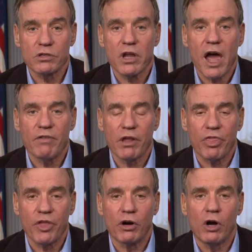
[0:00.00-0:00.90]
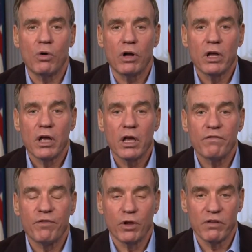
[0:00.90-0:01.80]
to have a thorough and
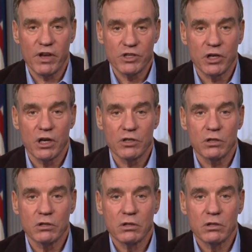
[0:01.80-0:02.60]
full investigation.